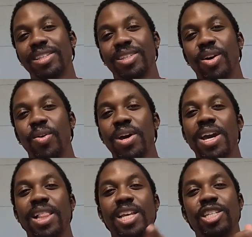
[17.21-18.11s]
So
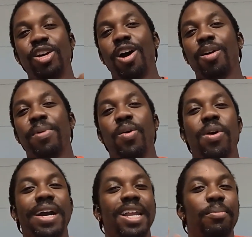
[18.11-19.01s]
let's talk about
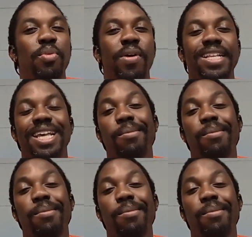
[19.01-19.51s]
what kind of points